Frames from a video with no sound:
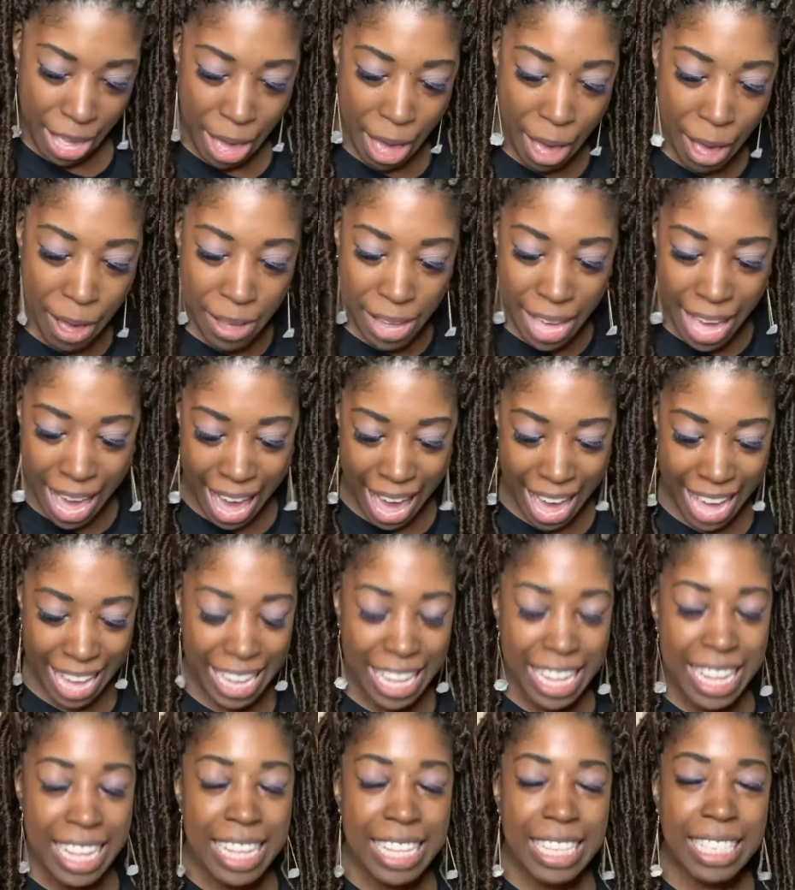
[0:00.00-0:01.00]
Okay.
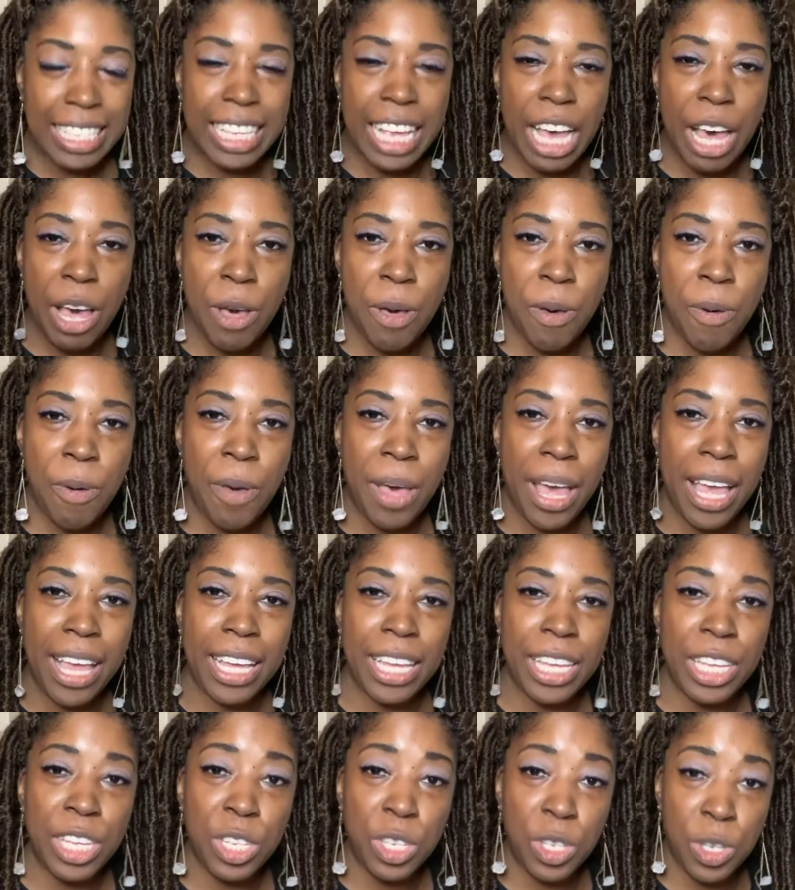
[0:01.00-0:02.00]
So,
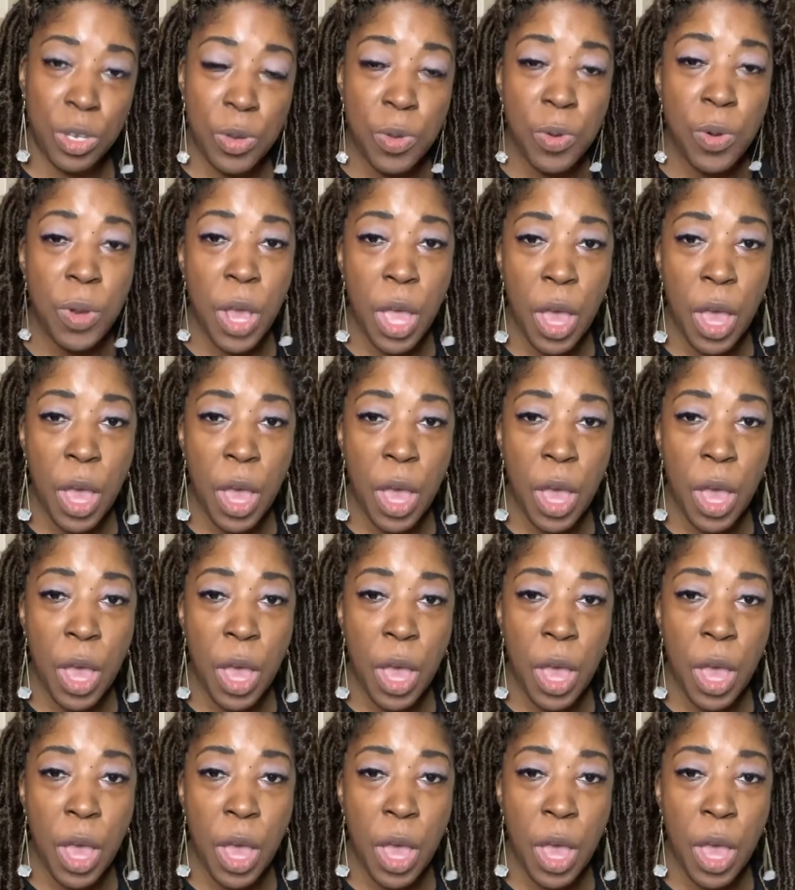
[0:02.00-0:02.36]
you